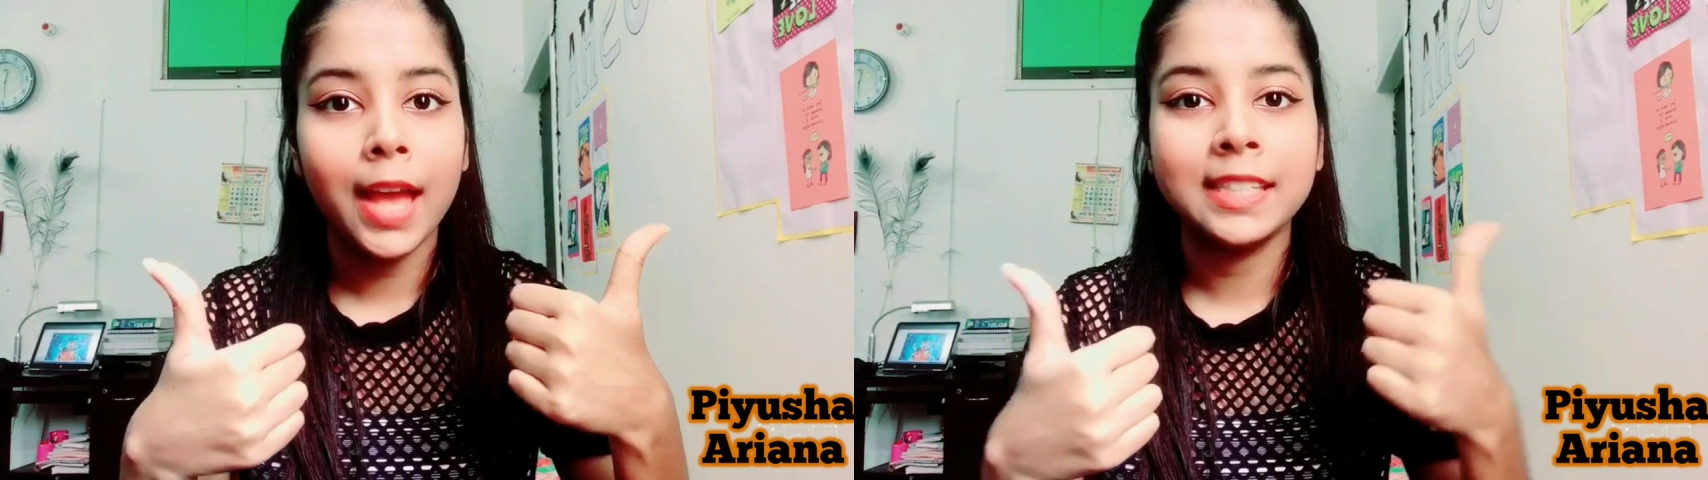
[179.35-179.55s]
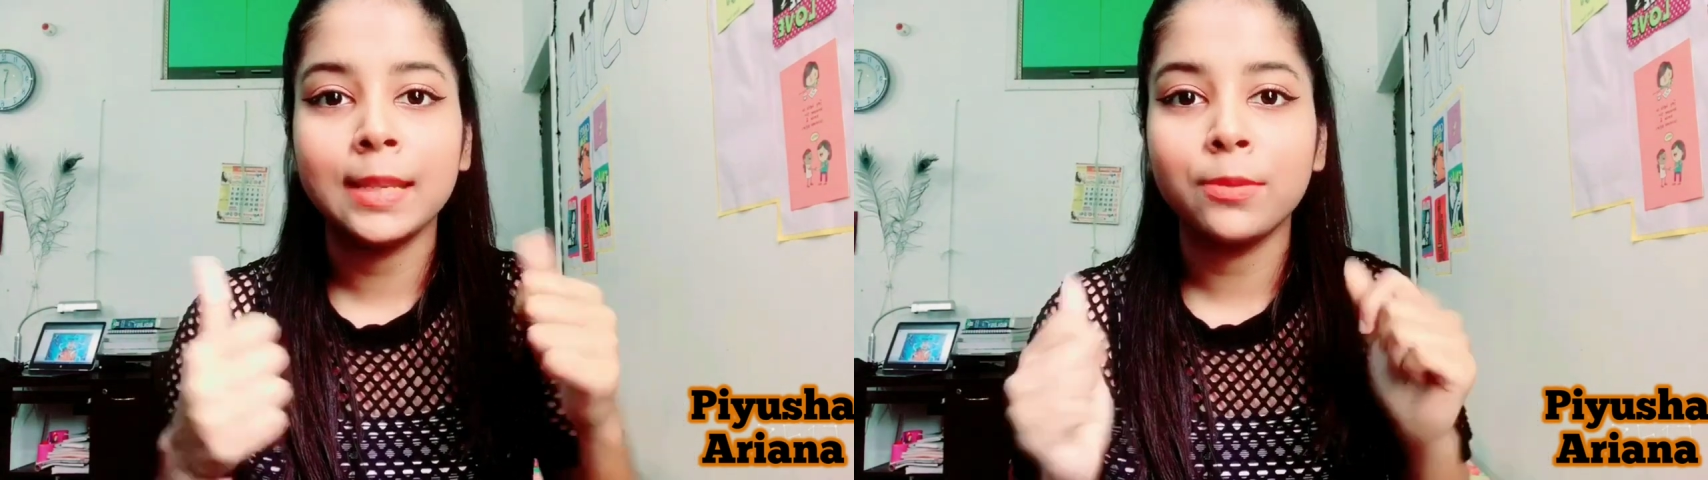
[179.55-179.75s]

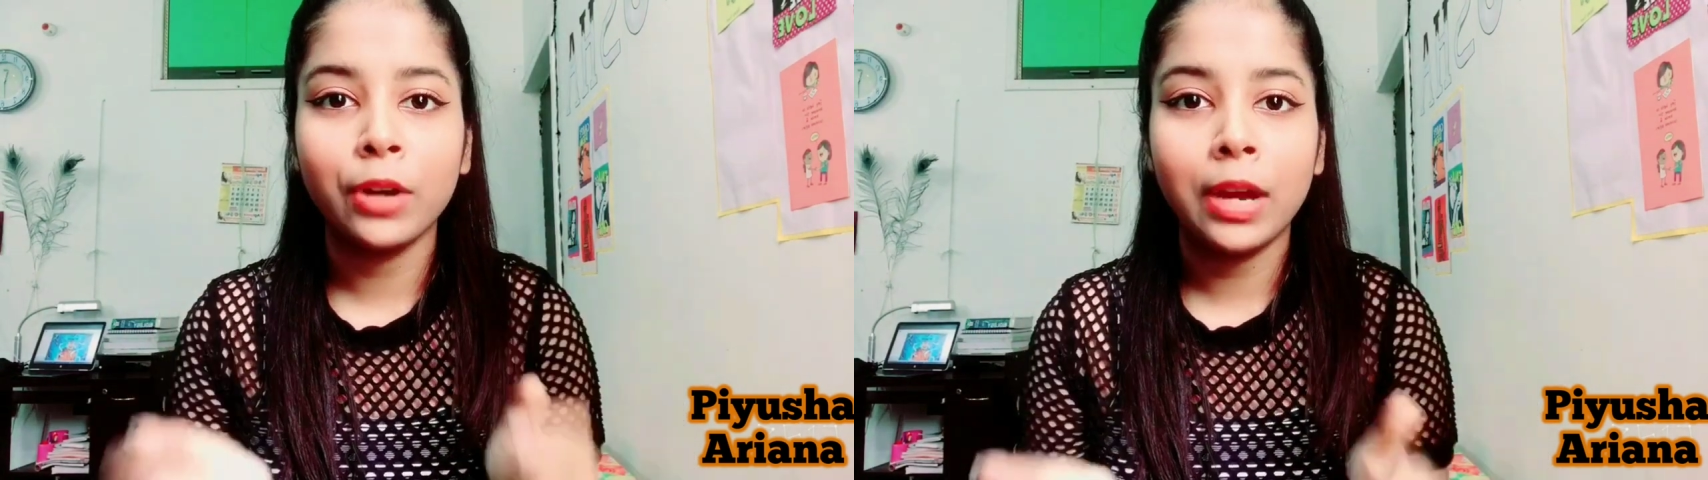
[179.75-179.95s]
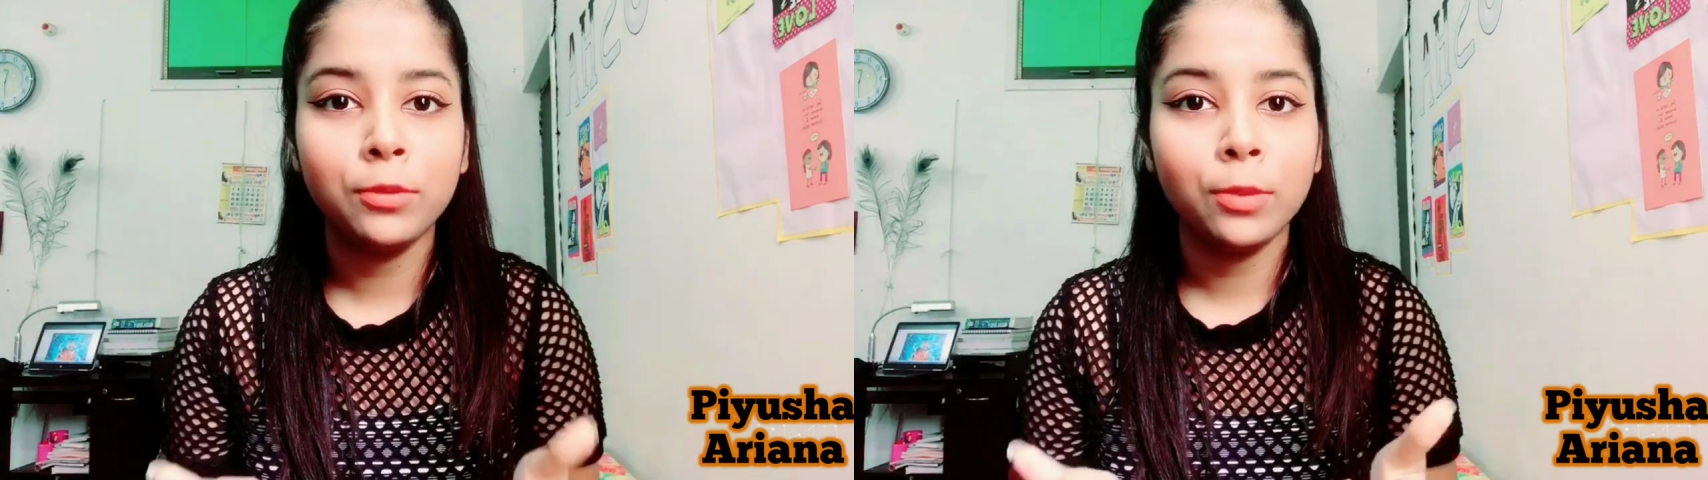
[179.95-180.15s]
and
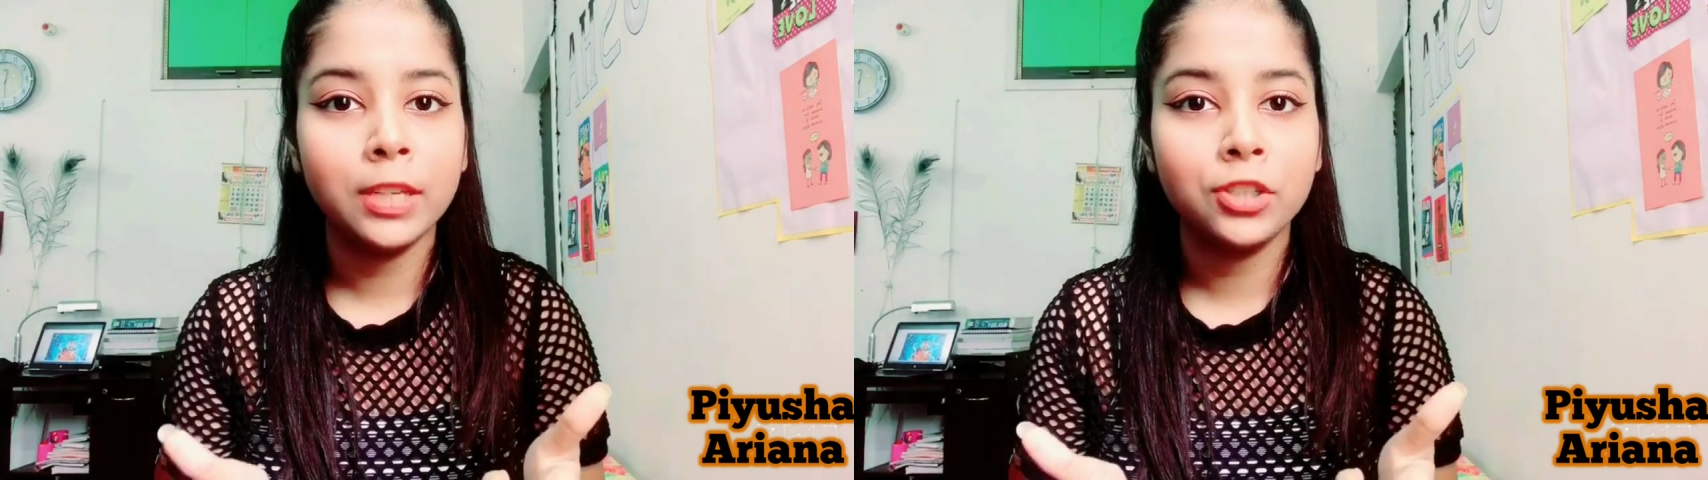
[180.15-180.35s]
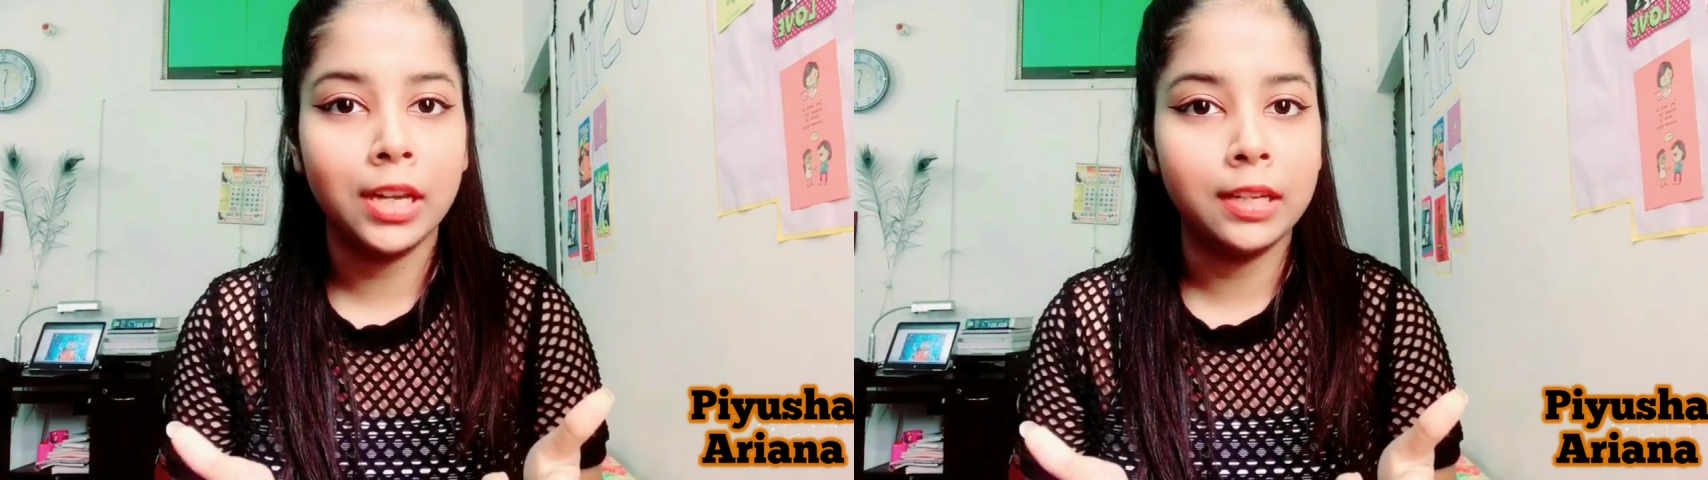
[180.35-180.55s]
subscribe
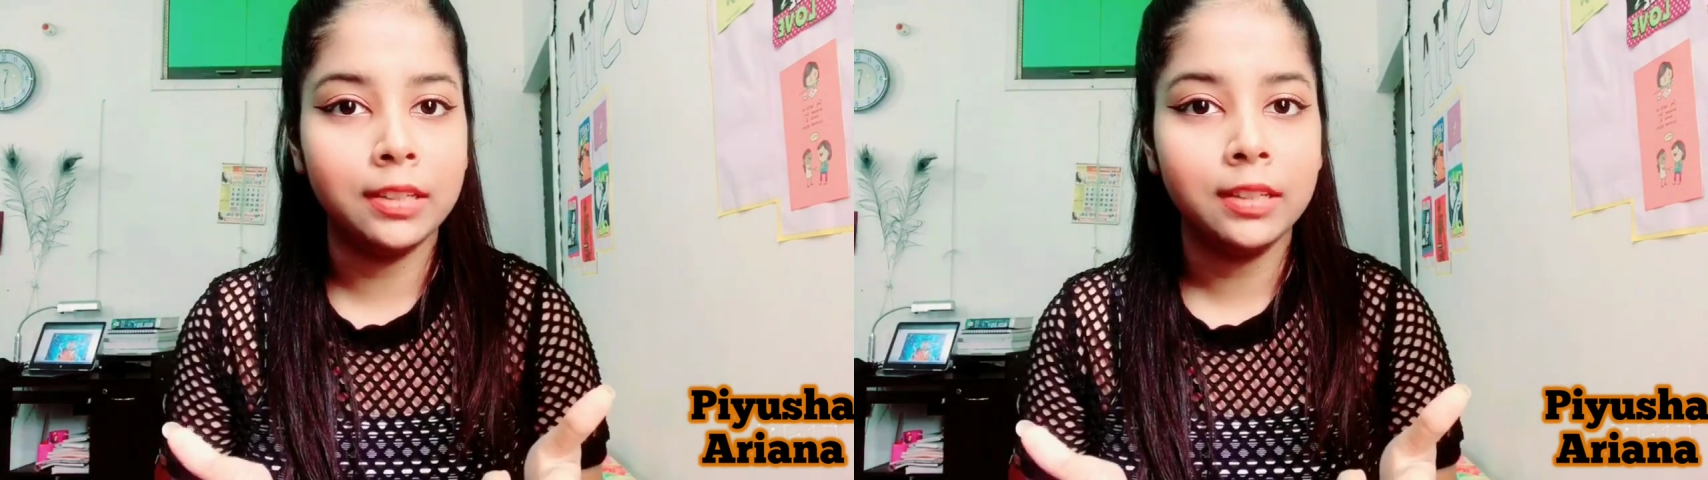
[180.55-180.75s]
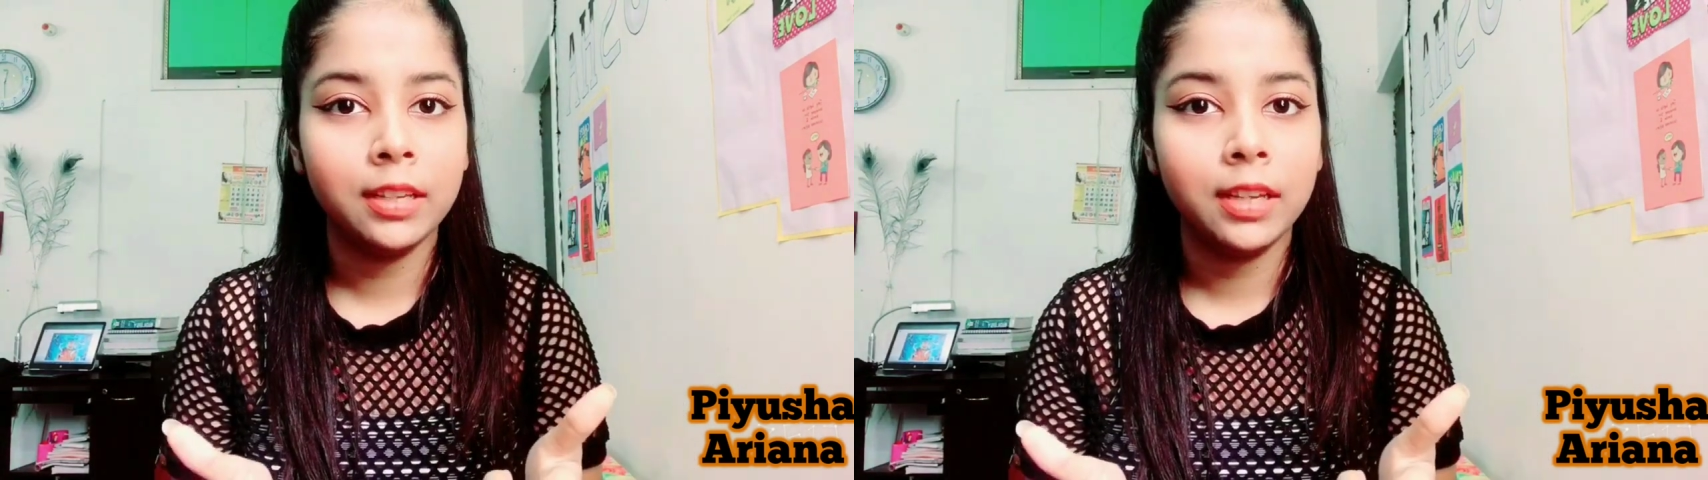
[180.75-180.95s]
to my
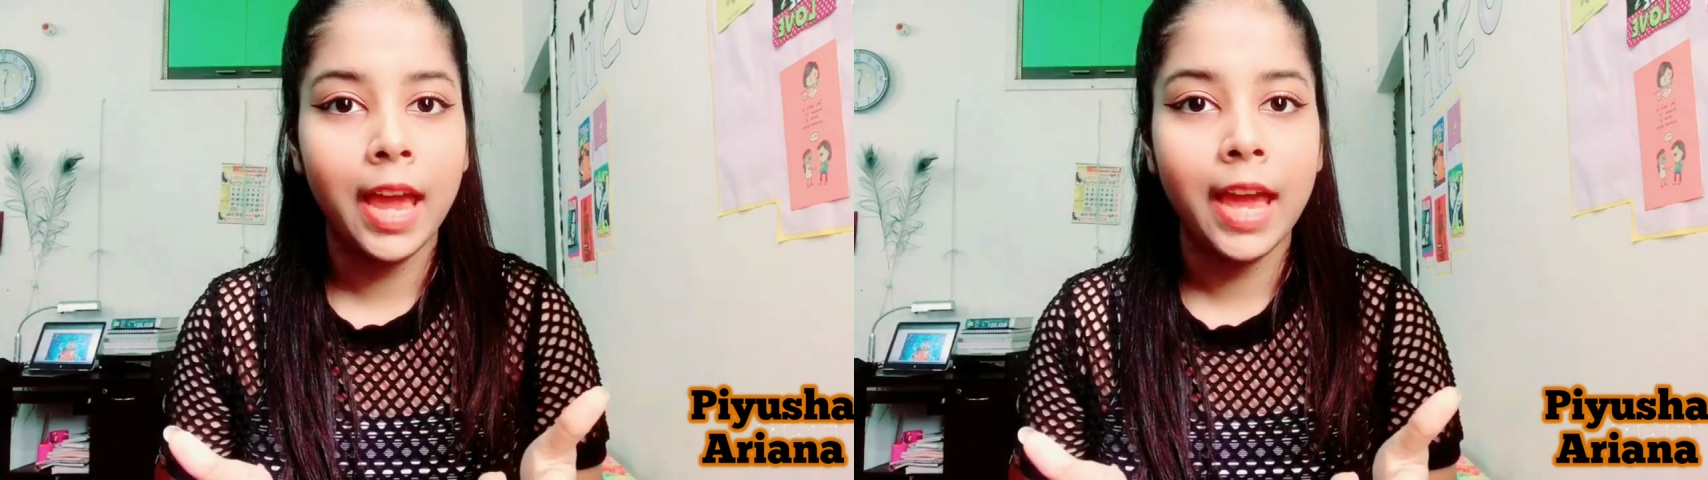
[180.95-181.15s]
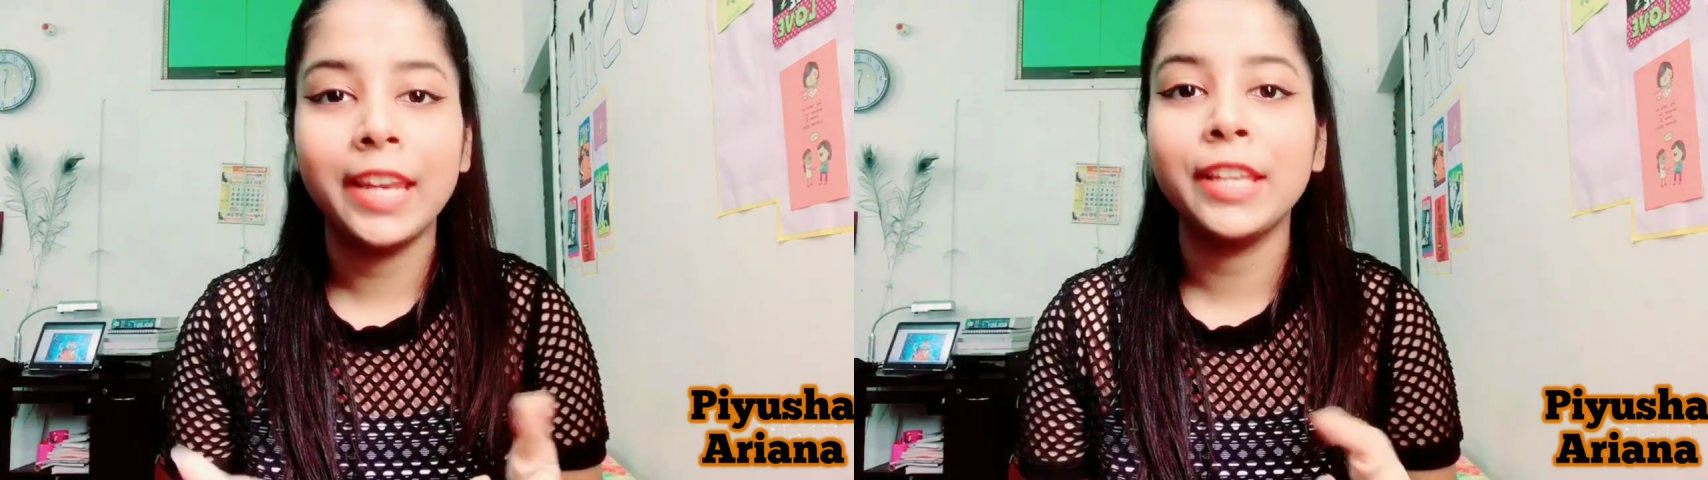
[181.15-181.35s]
channel
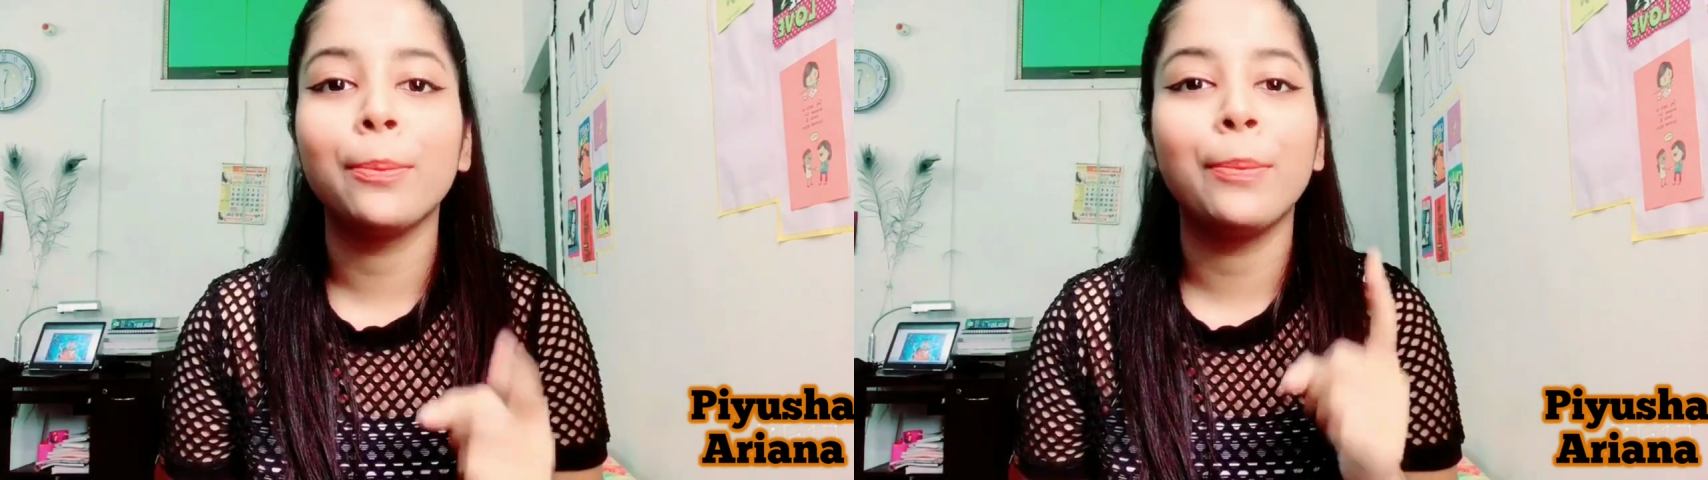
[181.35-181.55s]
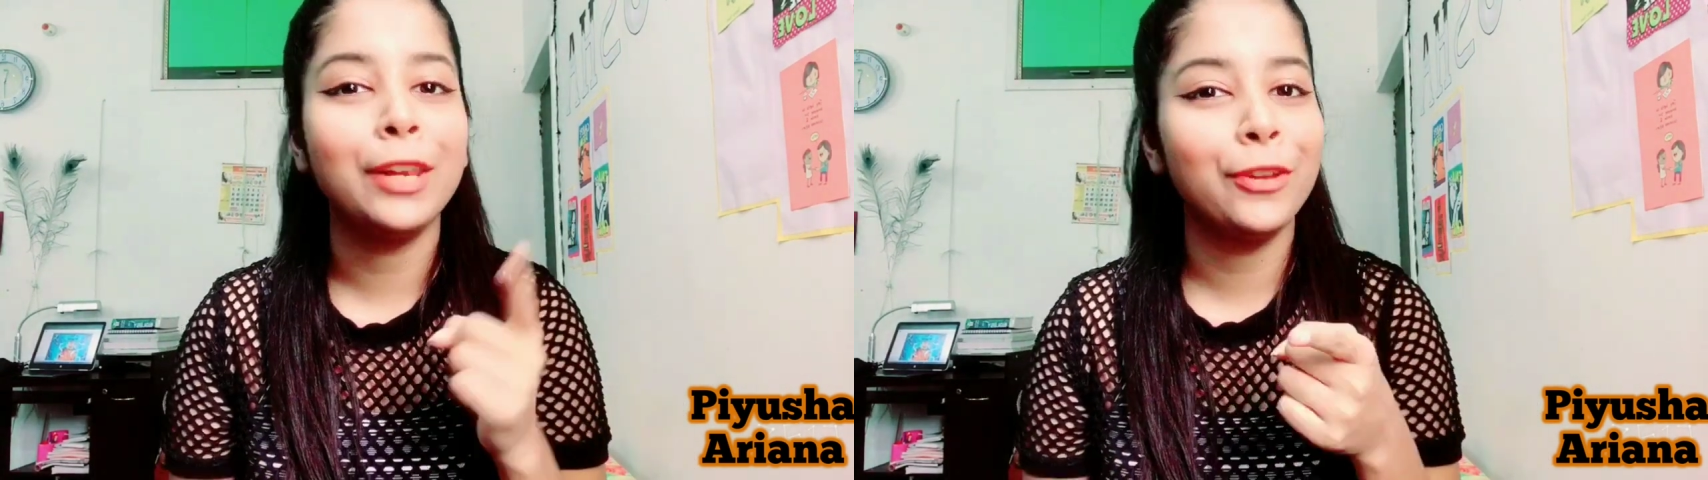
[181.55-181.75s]
and hit the